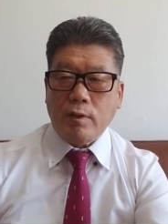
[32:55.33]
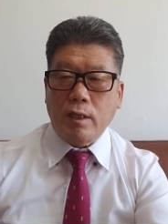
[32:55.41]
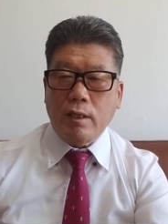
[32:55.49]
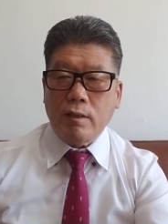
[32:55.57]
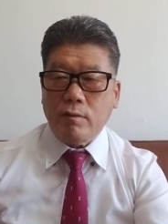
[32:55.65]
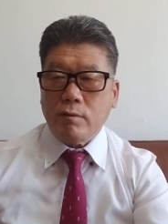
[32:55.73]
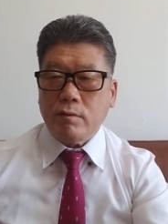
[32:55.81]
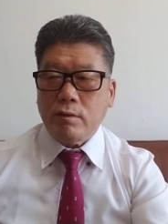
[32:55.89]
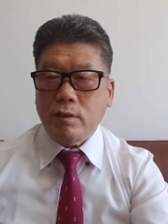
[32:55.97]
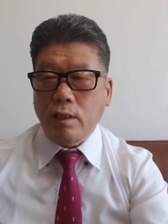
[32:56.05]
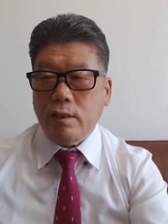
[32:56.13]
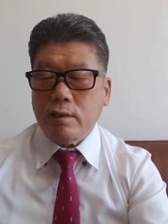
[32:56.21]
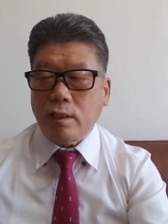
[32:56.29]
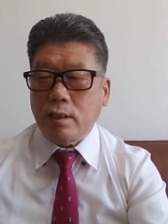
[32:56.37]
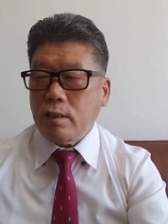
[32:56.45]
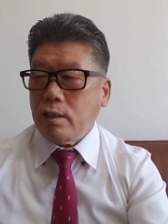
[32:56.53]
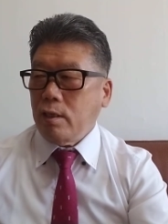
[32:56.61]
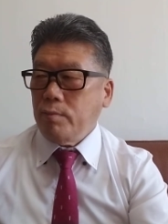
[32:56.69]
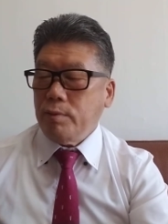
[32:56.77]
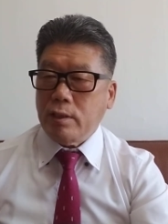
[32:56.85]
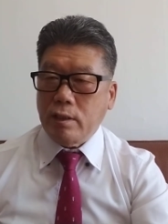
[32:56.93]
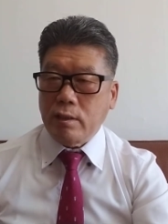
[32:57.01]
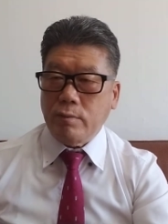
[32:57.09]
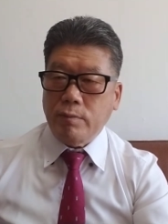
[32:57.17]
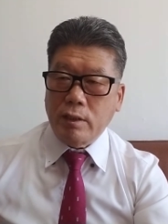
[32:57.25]
And also sell is another company
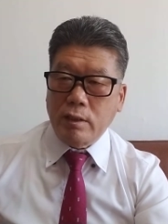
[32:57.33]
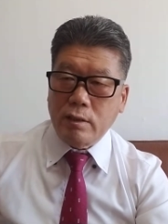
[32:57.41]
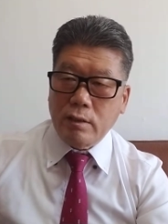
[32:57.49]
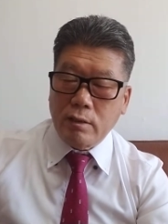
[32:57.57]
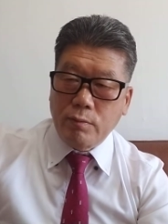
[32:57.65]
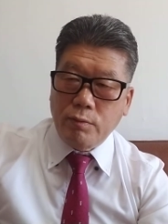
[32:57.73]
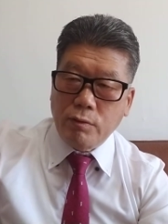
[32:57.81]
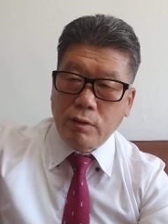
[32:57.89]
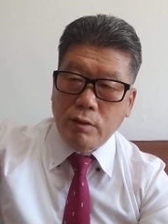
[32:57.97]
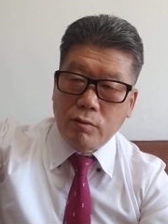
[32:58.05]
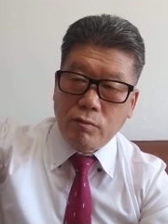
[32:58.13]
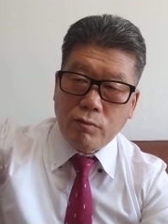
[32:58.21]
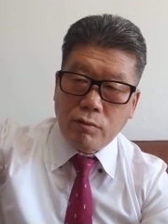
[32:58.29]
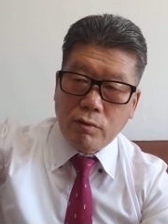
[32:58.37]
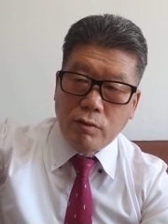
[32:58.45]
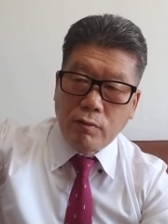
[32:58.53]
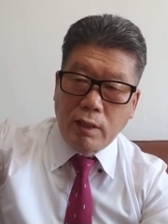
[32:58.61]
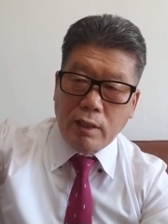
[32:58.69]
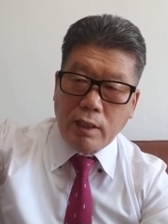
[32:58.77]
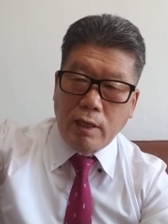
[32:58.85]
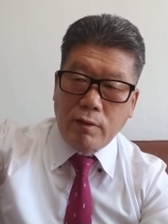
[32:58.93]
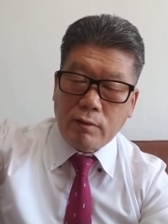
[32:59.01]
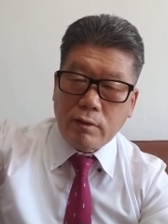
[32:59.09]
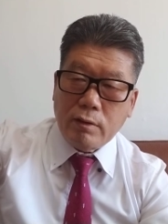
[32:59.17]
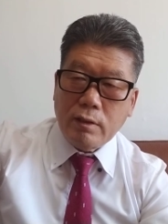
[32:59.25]
and the money is they put into the your
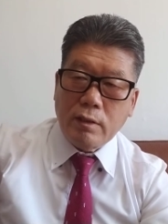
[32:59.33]
account.